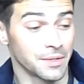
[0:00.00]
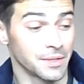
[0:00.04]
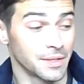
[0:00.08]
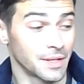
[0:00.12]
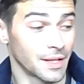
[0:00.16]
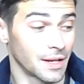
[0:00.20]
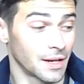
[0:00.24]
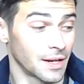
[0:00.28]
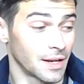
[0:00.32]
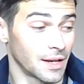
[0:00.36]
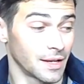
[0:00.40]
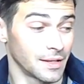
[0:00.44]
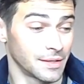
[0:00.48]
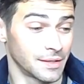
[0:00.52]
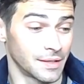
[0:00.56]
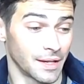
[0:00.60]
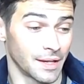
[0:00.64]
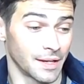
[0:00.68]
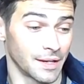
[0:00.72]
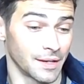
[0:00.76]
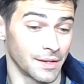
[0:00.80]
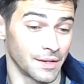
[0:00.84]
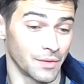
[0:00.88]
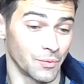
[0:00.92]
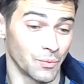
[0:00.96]
you
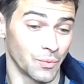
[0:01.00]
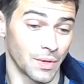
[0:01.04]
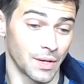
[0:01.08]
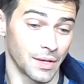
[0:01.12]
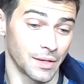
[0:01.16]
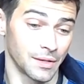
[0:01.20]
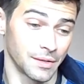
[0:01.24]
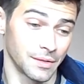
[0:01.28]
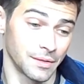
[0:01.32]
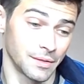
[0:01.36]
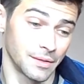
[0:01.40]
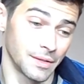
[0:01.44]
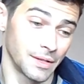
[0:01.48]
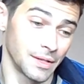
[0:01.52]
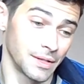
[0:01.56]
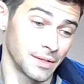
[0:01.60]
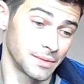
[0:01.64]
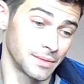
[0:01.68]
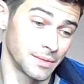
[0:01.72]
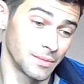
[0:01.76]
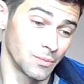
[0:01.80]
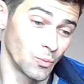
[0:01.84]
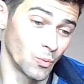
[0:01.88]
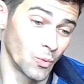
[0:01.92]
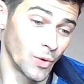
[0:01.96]
that it
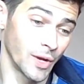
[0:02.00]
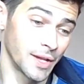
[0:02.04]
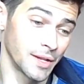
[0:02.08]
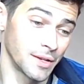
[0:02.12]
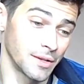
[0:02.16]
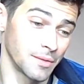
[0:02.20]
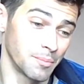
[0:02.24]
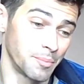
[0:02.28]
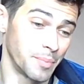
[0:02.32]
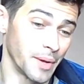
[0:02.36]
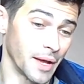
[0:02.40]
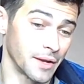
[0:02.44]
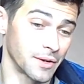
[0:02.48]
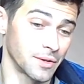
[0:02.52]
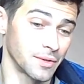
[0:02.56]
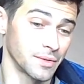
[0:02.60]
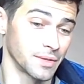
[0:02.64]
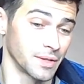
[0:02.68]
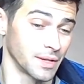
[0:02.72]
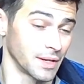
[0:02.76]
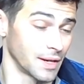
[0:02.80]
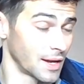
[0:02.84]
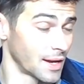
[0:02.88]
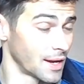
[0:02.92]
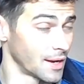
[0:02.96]
went better
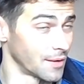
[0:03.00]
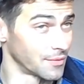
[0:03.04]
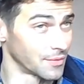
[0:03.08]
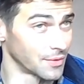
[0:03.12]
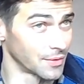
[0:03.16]
than I